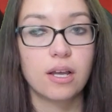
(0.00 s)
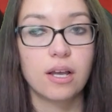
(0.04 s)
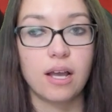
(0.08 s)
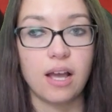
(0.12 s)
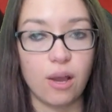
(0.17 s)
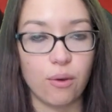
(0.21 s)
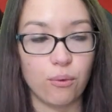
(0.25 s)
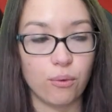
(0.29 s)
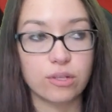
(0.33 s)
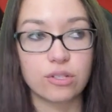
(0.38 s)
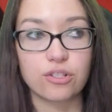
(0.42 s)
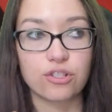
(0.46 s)
I
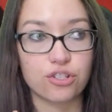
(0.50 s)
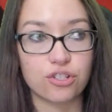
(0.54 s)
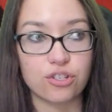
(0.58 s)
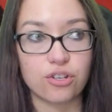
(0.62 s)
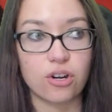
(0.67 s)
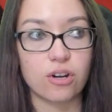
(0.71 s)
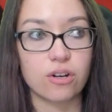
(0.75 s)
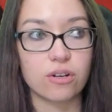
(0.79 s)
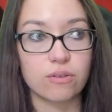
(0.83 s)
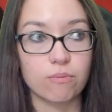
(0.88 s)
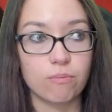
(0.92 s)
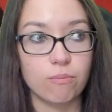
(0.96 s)
wouldn't just
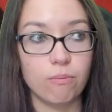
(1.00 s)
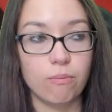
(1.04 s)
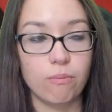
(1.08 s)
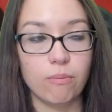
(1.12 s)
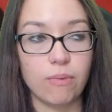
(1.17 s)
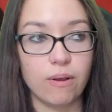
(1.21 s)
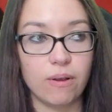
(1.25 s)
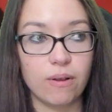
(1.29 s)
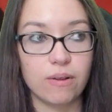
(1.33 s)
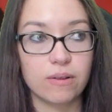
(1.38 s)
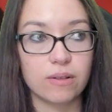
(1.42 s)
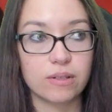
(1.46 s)
start
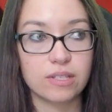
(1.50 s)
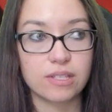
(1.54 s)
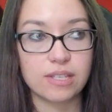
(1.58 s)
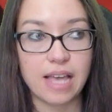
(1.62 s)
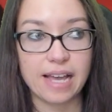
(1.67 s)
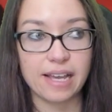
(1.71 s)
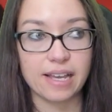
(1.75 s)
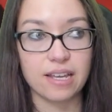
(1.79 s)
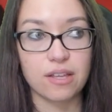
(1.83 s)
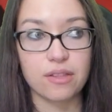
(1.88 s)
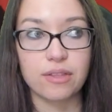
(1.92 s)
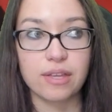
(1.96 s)

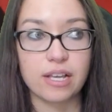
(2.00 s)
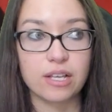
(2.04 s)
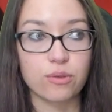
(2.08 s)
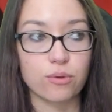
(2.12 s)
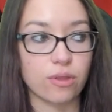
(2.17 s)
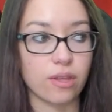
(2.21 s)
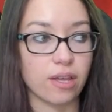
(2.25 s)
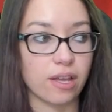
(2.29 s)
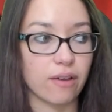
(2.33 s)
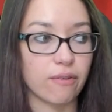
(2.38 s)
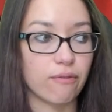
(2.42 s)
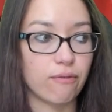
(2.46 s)
sacking things with
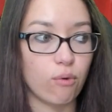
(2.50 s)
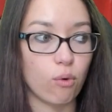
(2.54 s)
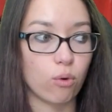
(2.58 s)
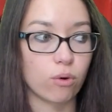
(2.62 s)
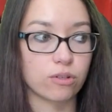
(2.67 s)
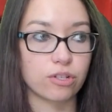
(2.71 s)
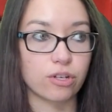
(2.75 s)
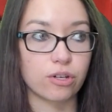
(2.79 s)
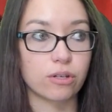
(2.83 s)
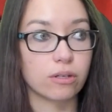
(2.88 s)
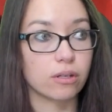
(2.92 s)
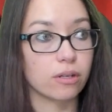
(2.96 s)
like a
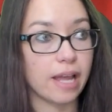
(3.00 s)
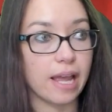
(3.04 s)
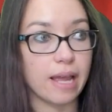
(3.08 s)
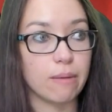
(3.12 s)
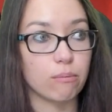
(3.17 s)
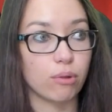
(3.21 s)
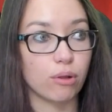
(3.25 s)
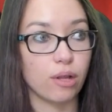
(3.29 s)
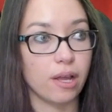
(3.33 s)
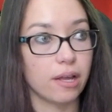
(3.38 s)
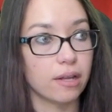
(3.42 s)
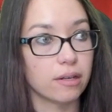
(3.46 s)
4-turn game
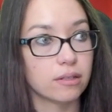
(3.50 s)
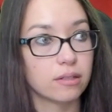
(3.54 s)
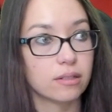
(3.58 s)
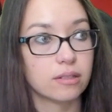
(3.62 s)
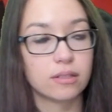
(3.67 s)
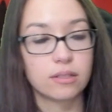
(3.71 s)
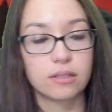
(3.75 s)
plan.